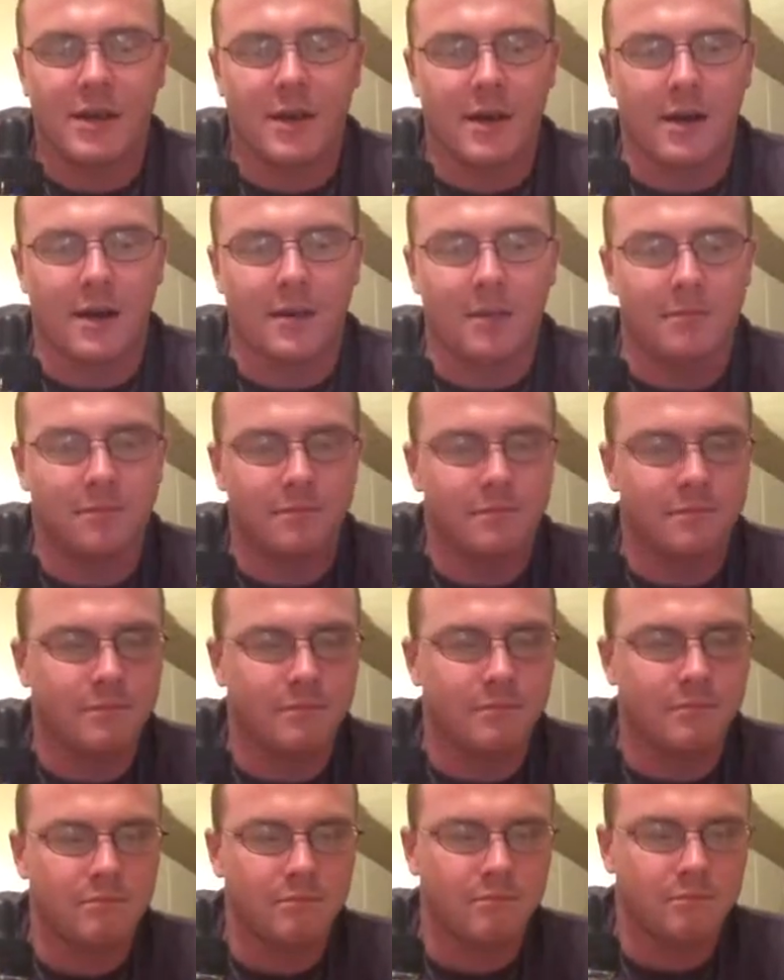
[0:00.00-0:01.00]

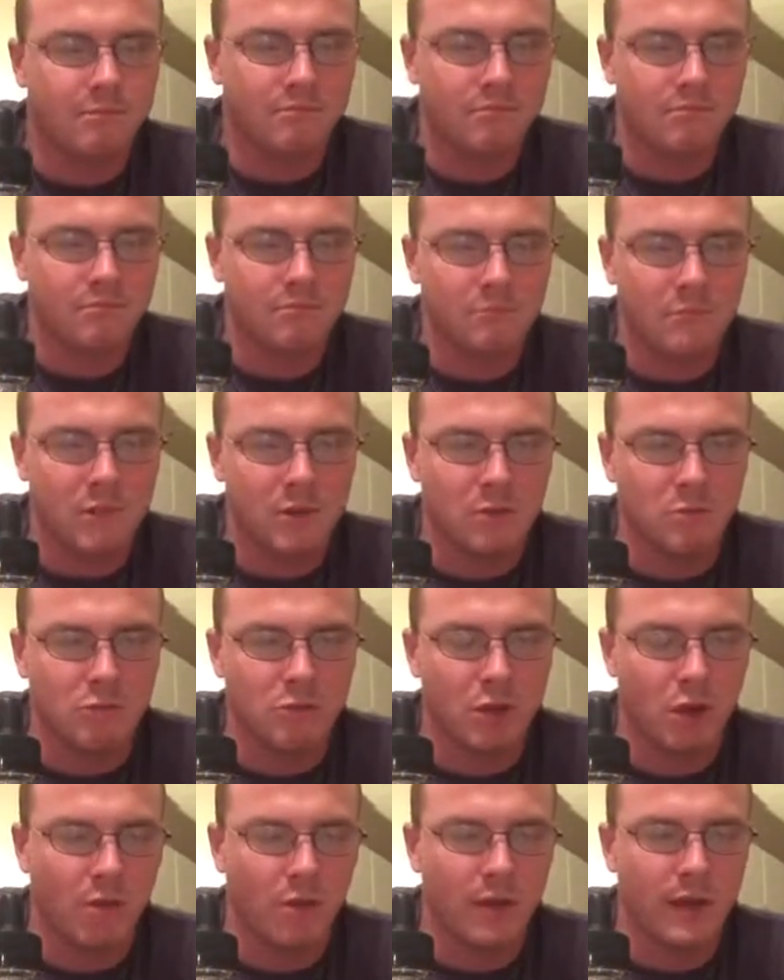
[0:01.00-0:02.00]
You
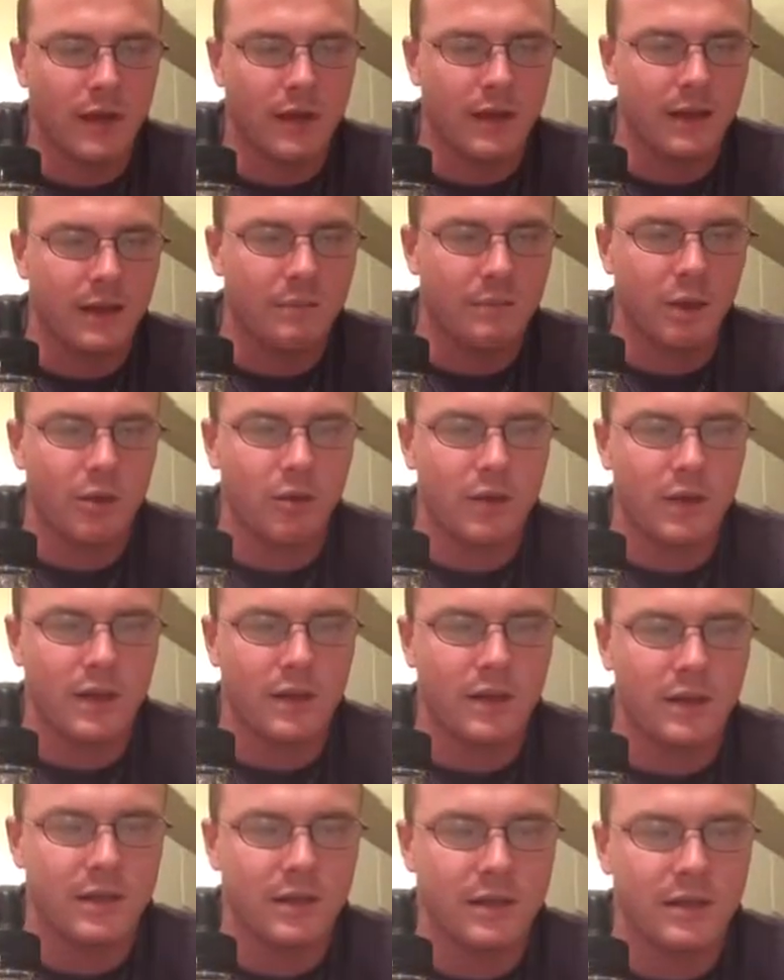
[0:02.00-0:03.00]
don't get any
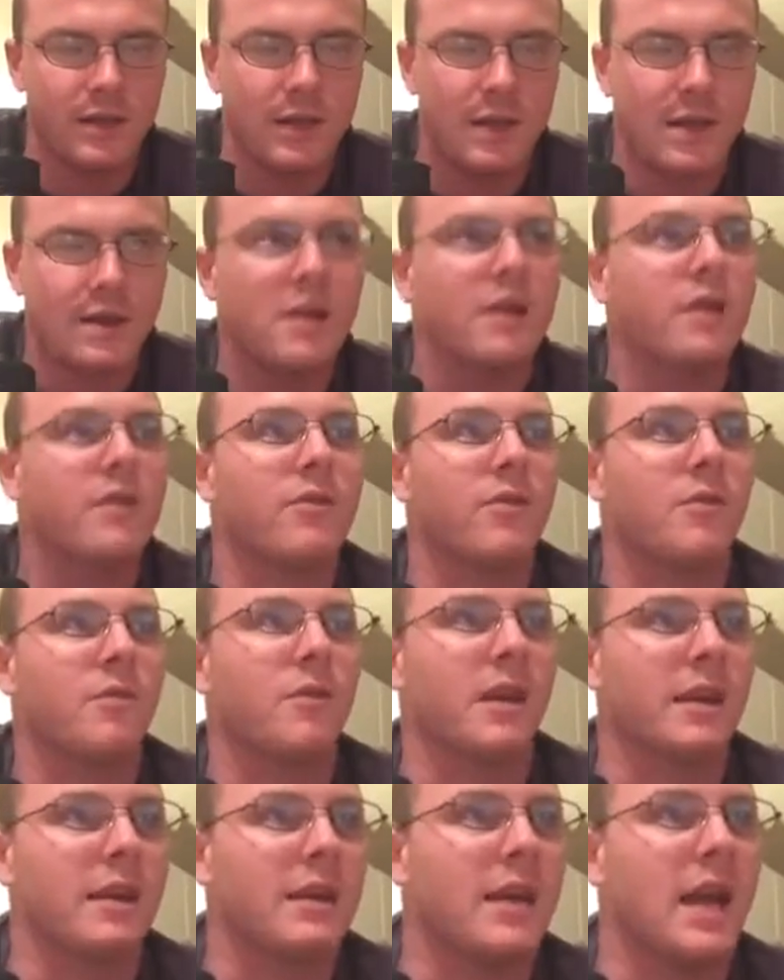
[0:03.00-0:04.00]
milkiness from
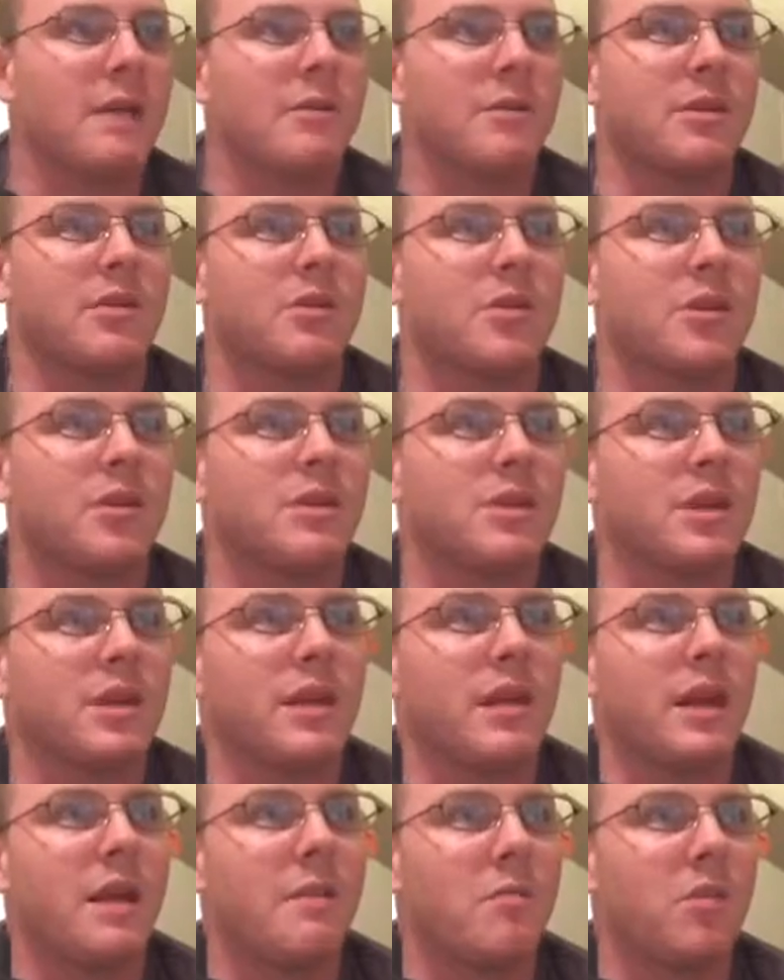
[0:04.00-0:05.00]
like Captain Crunch
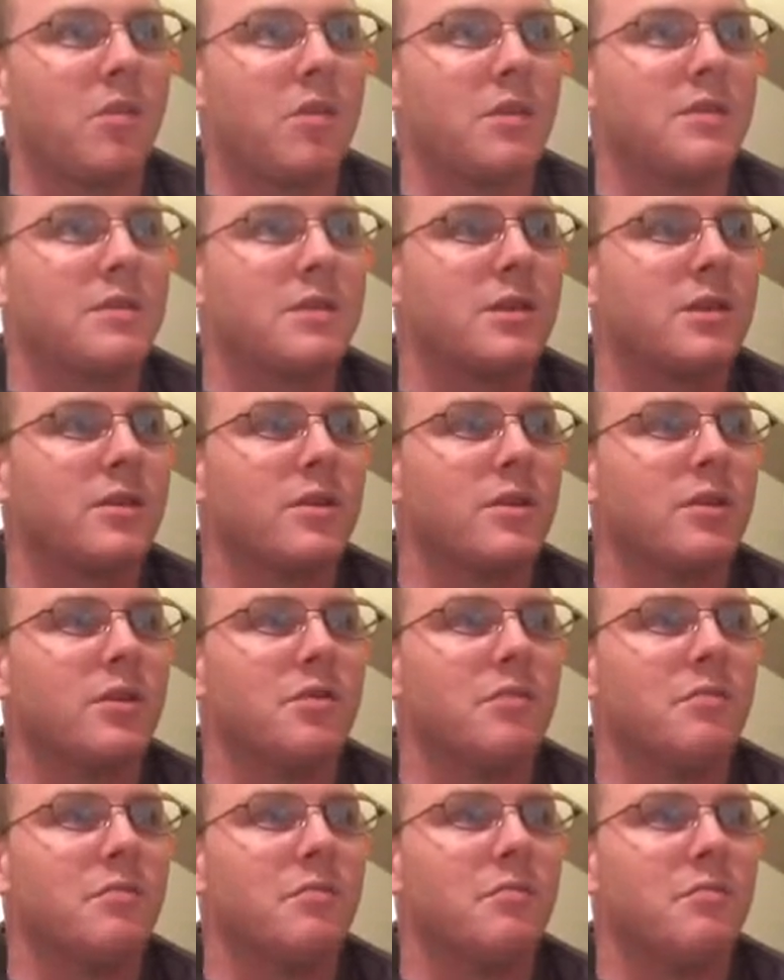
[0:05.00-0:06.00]
in a bowl of
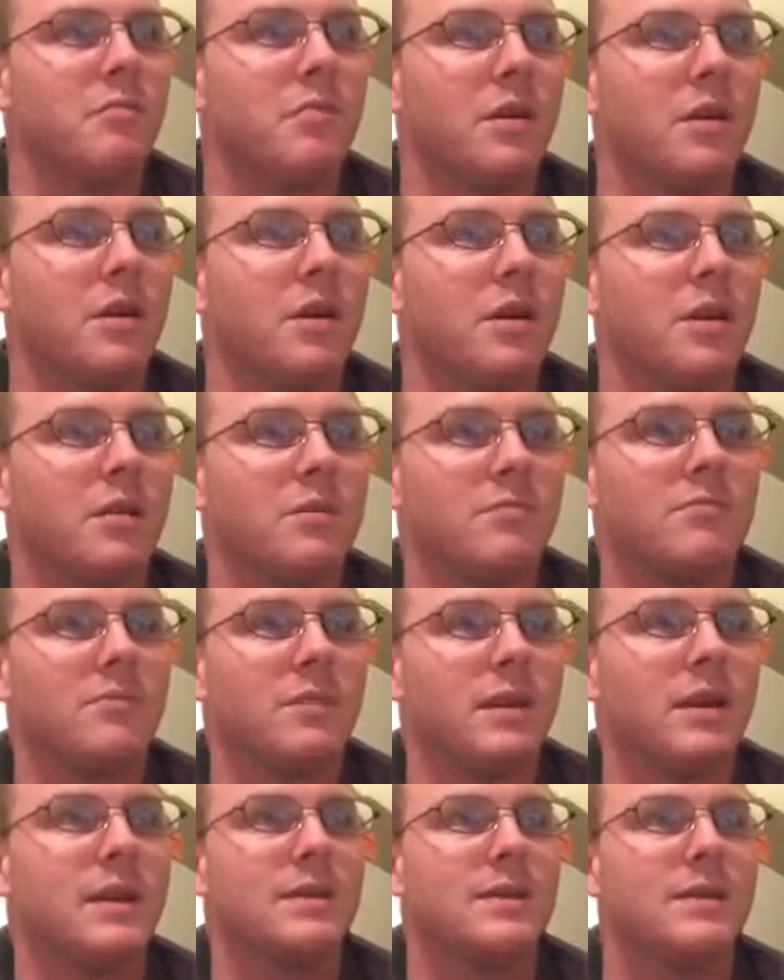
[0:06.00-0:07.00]
cereal, but
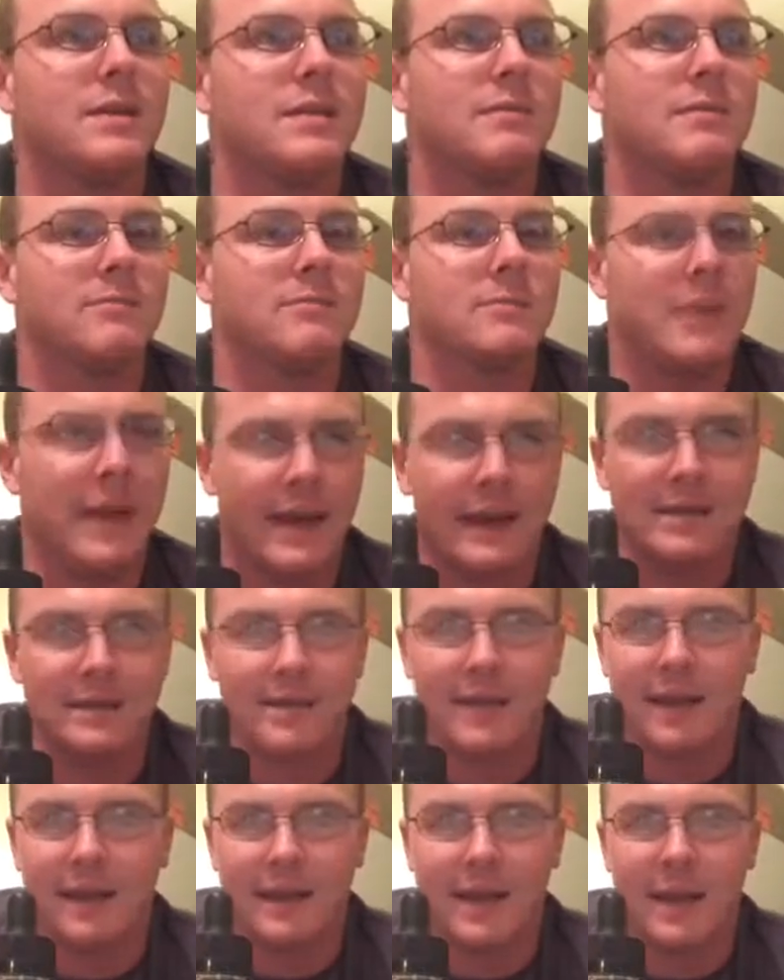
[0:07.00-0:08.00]
it
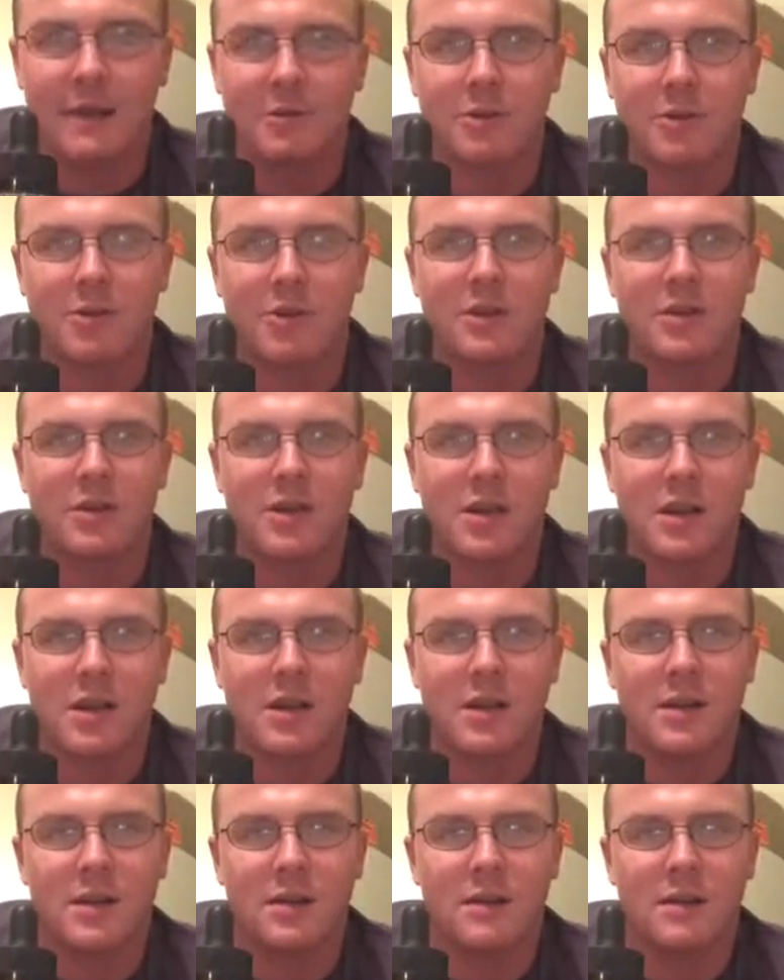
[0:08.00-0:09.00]
tastes like Captain Crunch
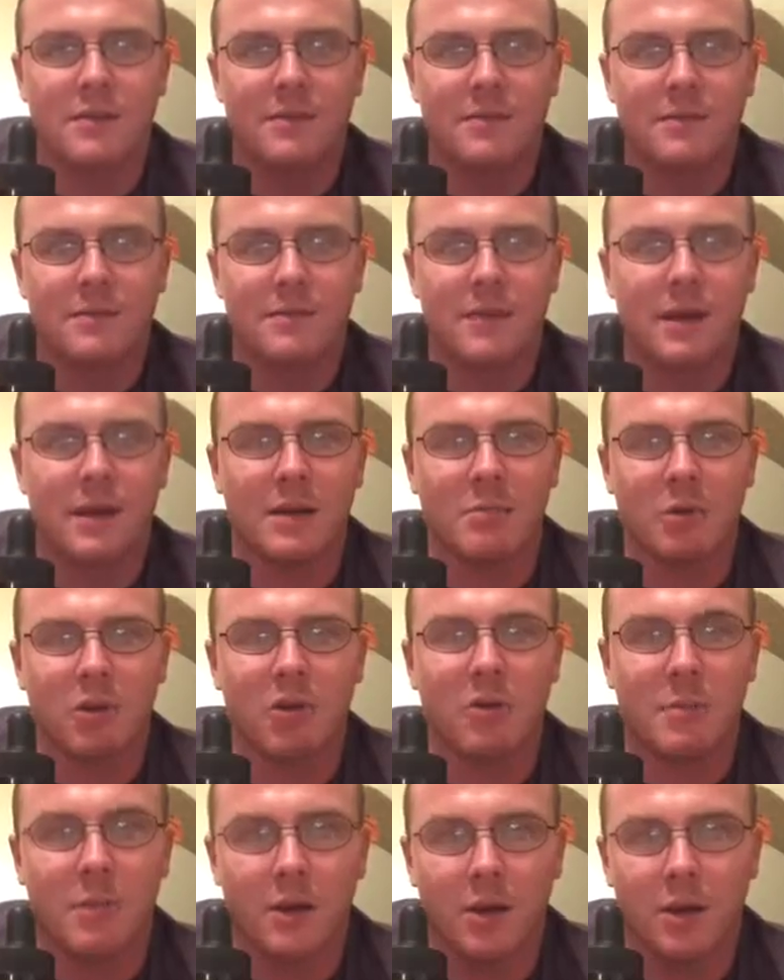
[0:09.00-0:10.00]
in a
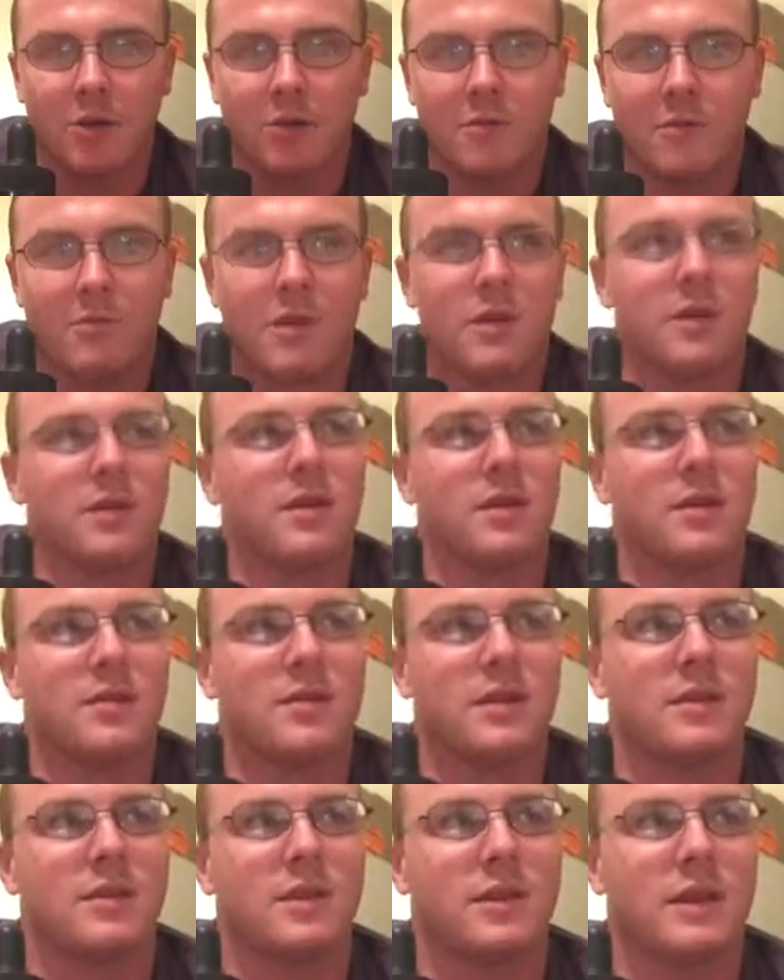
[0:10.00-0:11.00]
bowl of milk, but it does
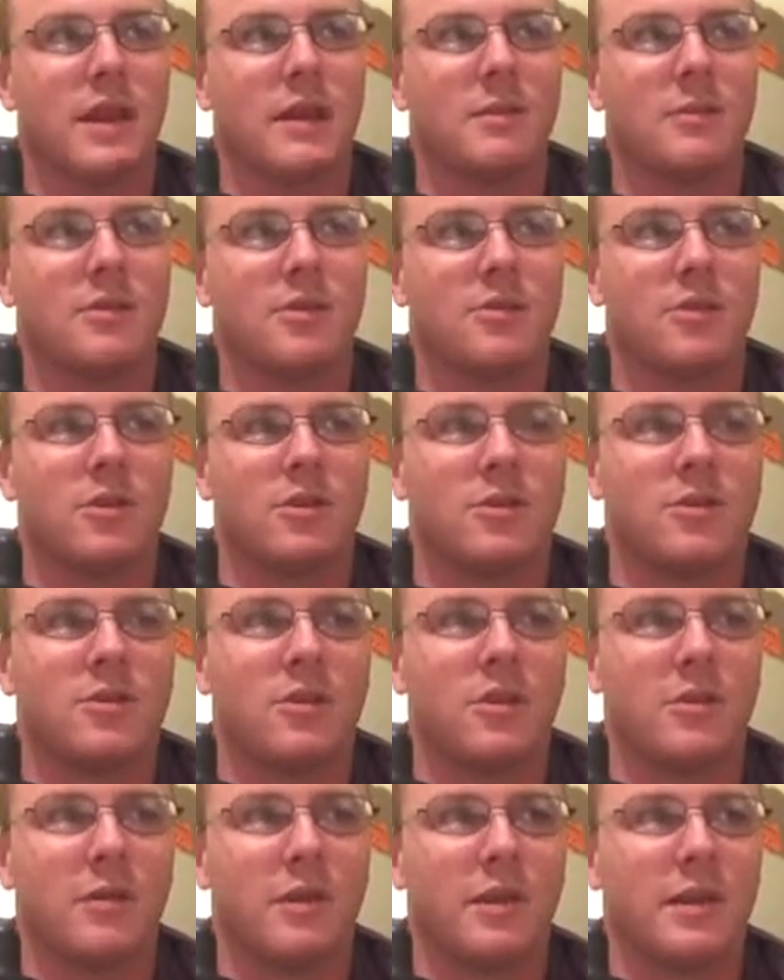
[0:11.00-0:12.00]
taste like Captain Crunch.
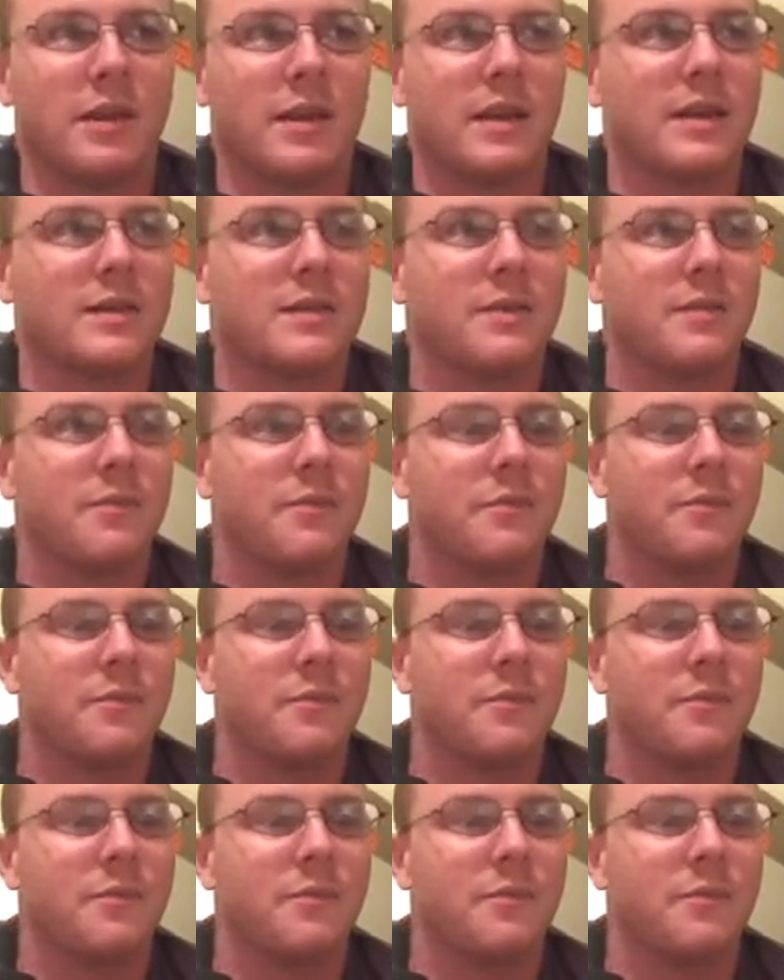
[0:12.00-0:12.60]
Sorry about that, guys.